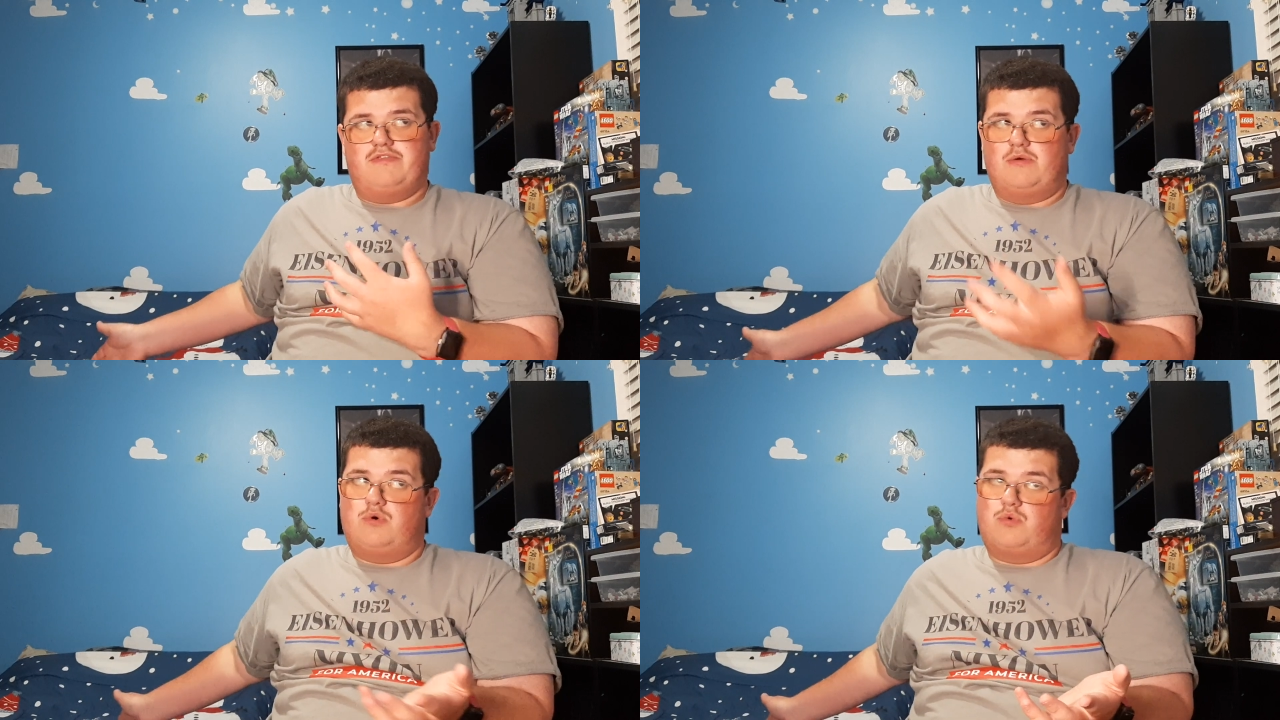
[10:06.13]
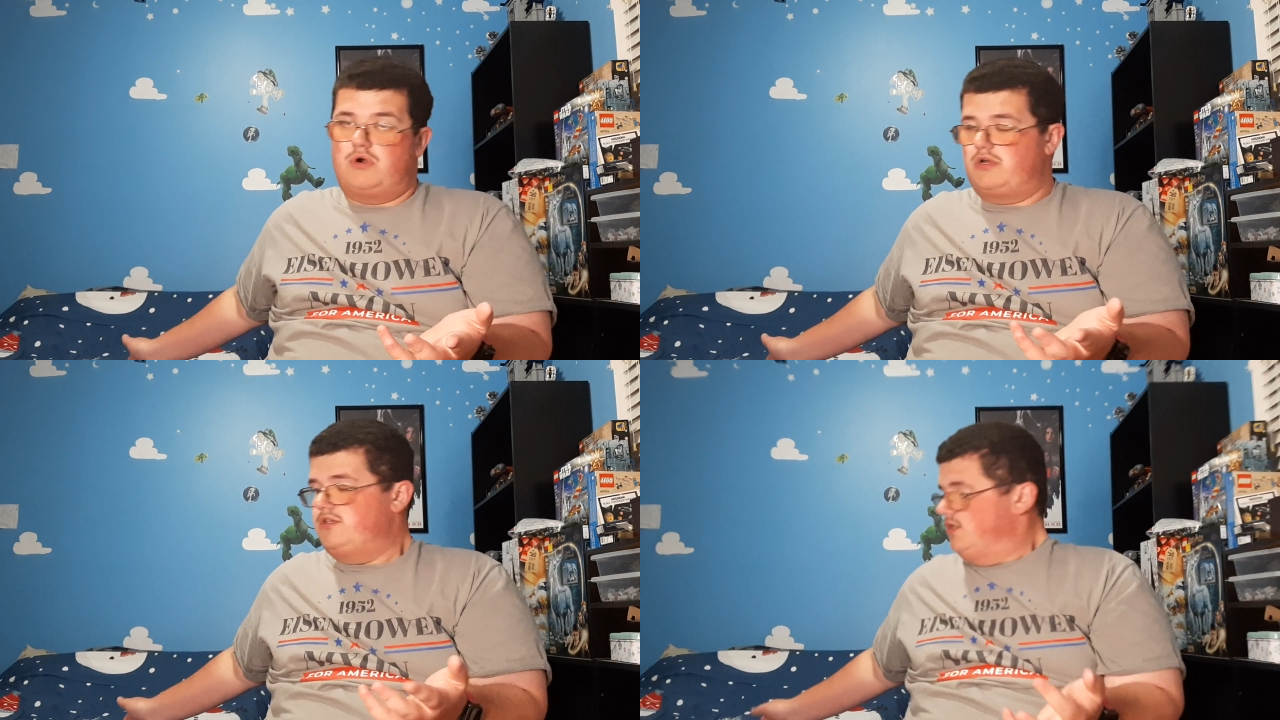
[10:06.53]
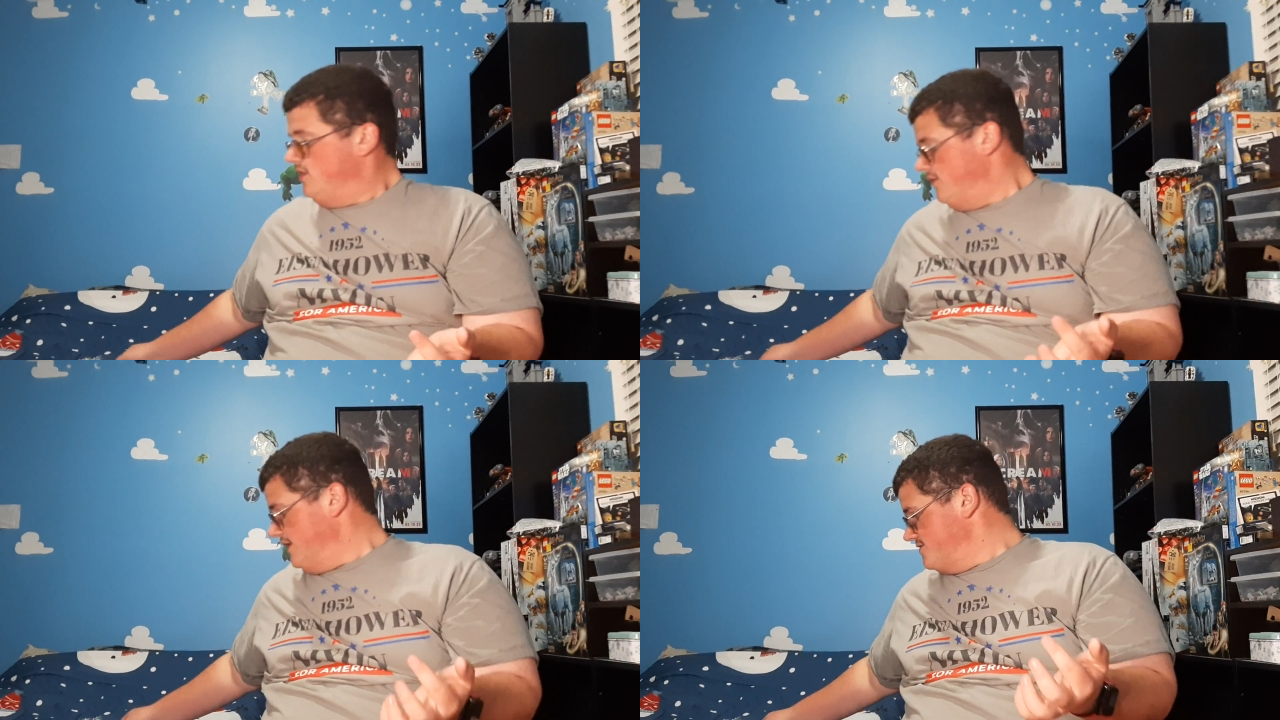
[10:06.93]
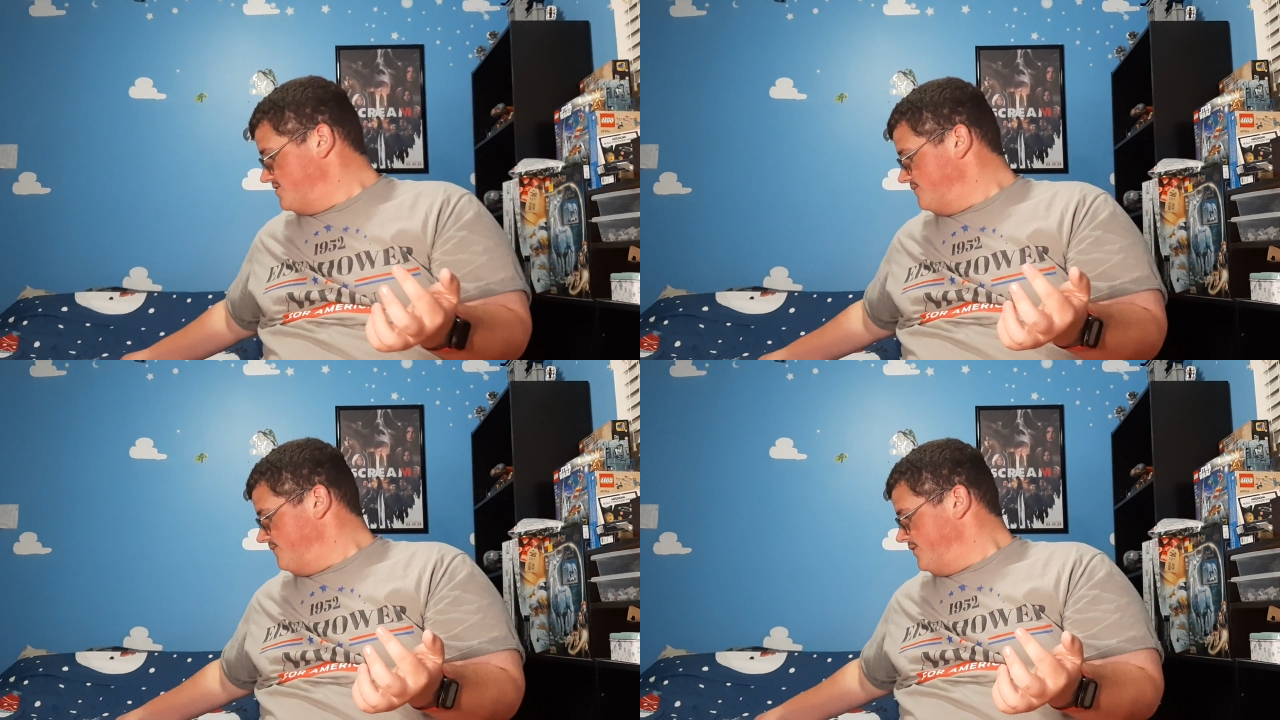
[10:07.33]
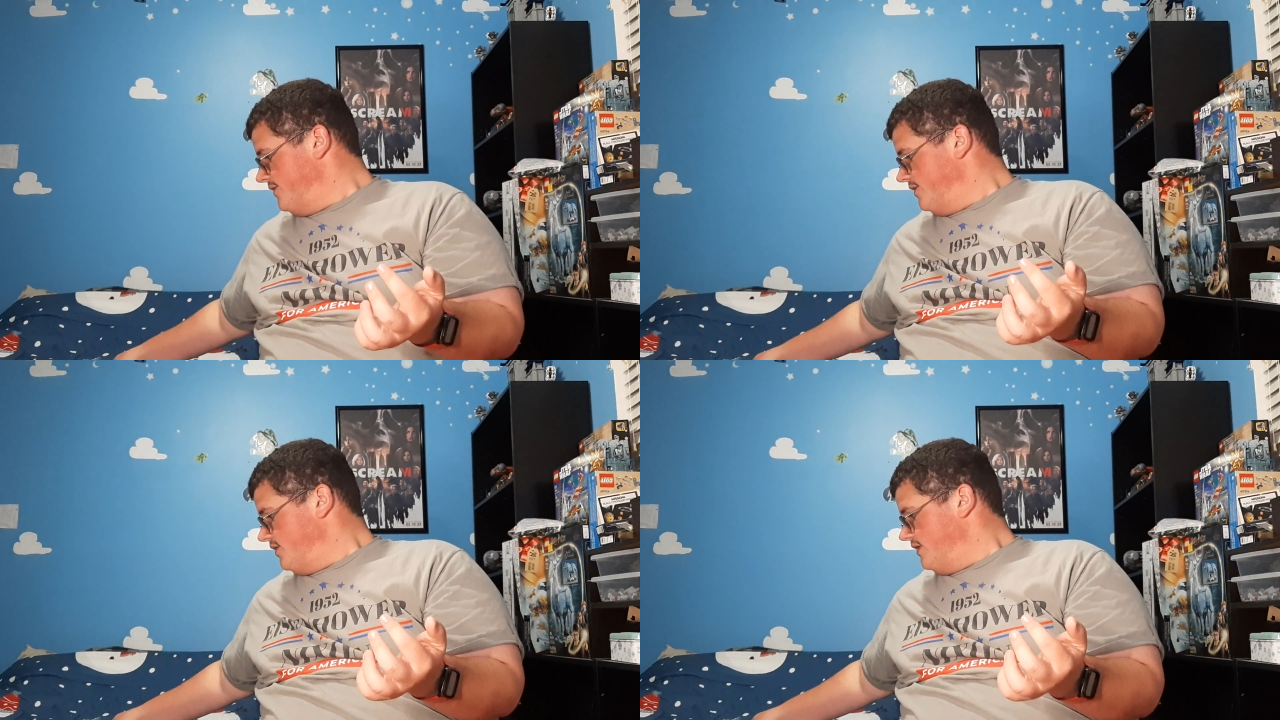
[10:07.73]
they won't work in the US.
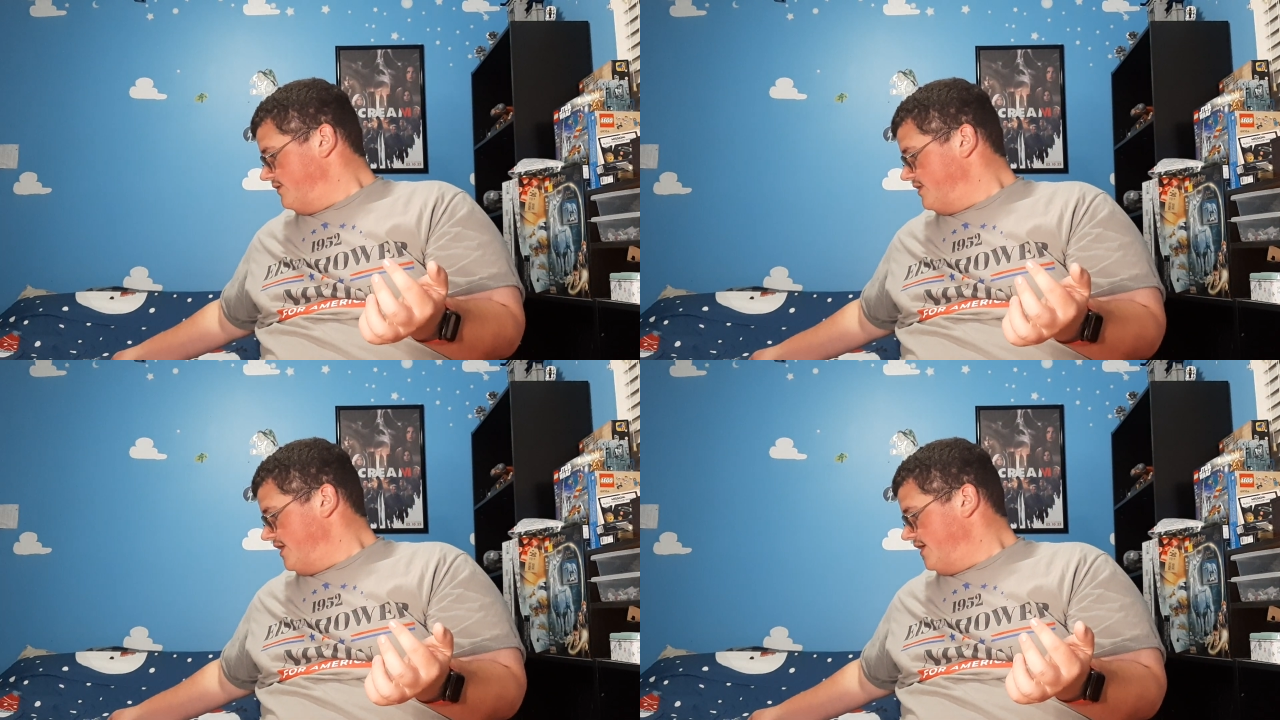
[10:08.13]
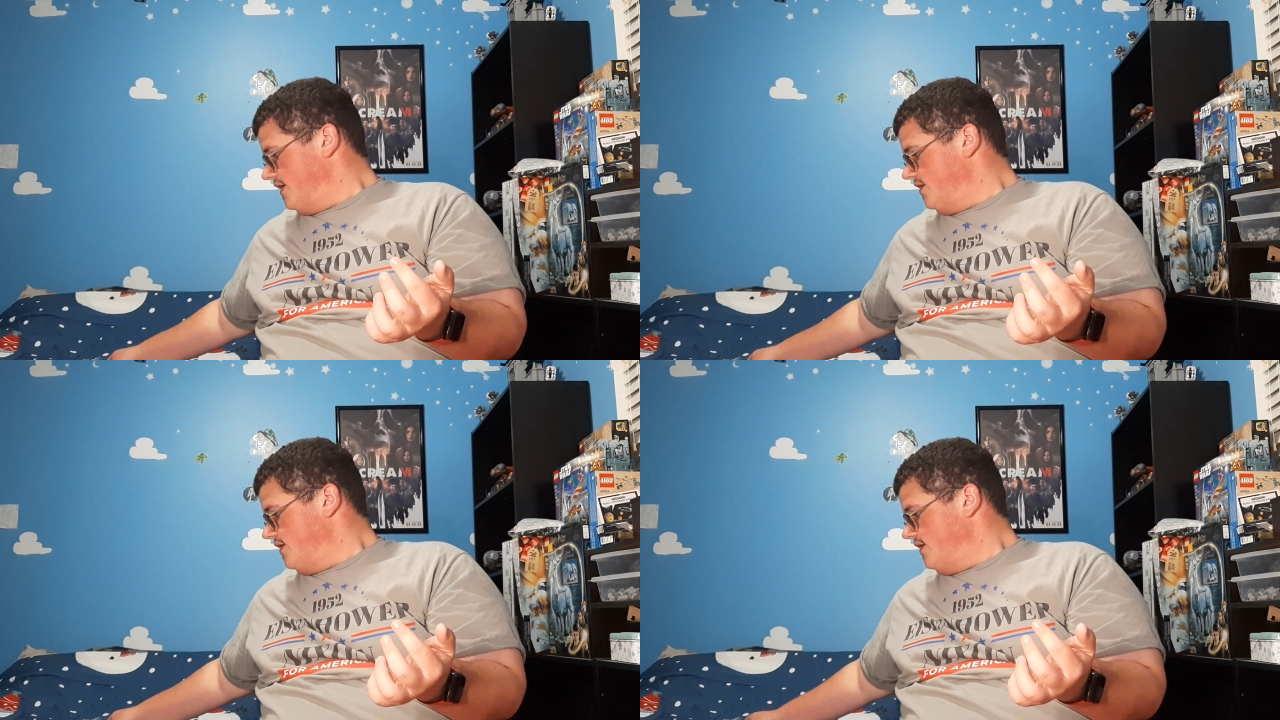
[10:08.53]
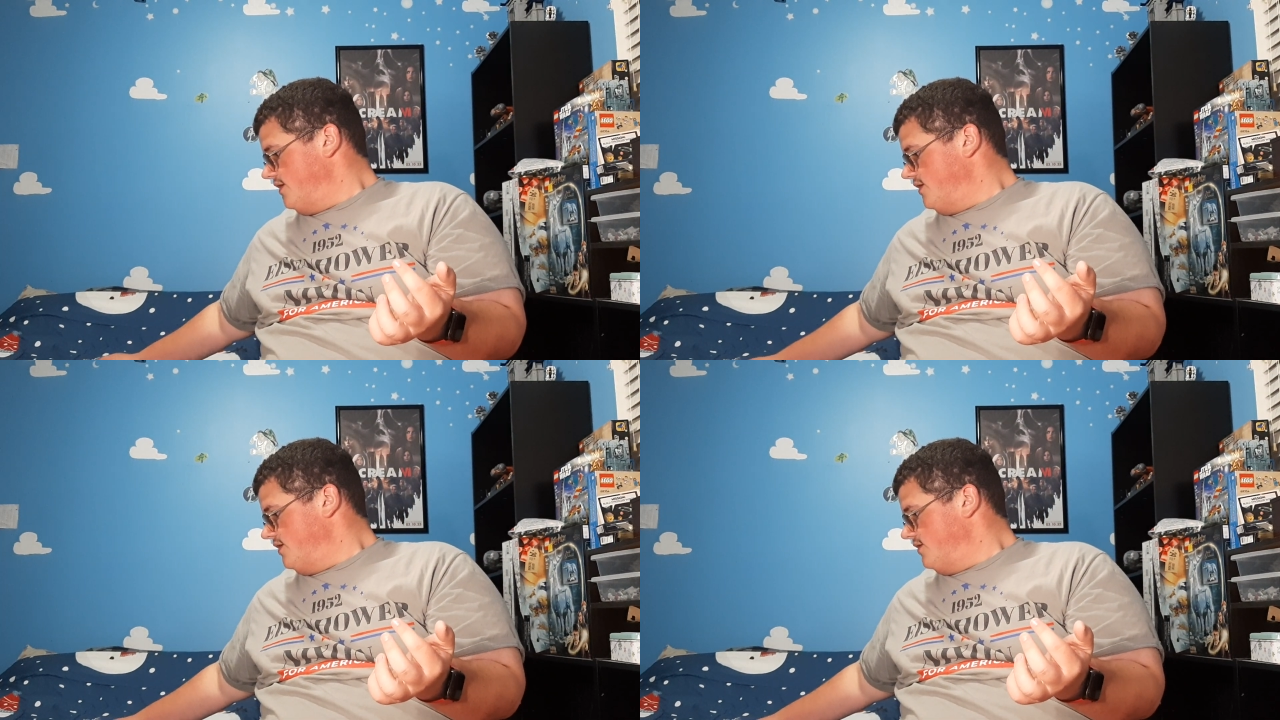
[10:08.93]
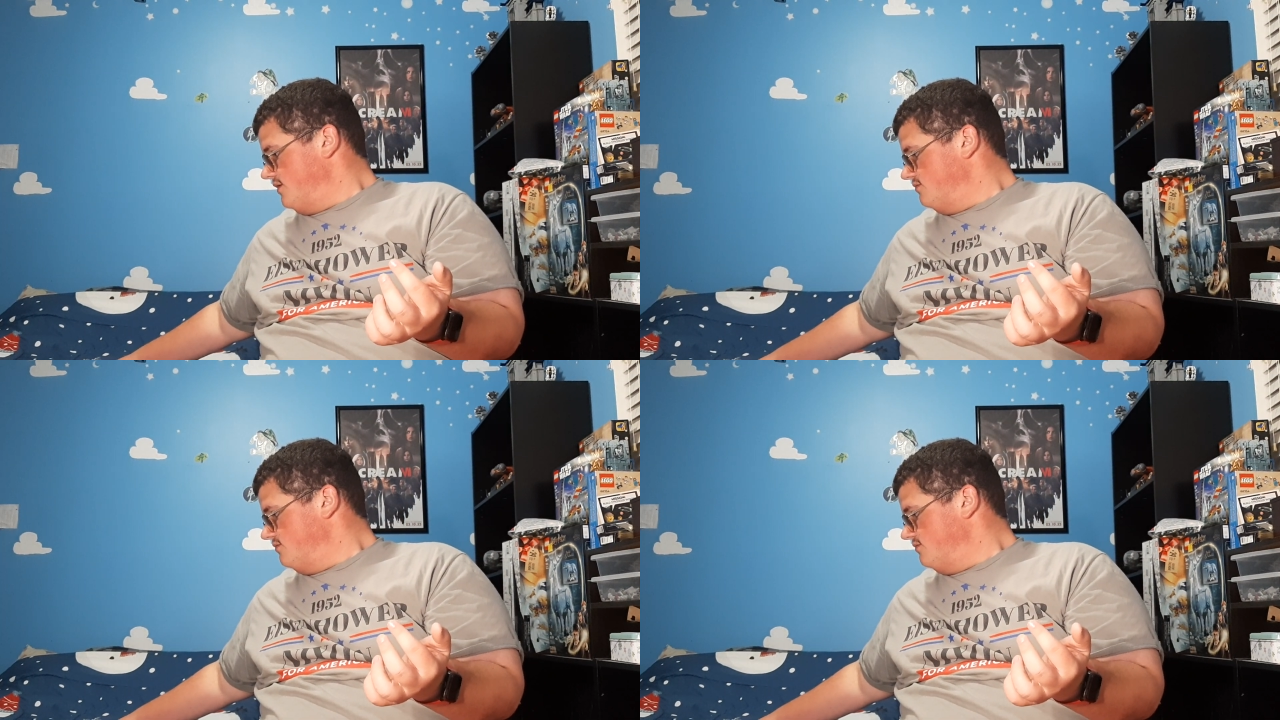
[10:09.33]
Okay, I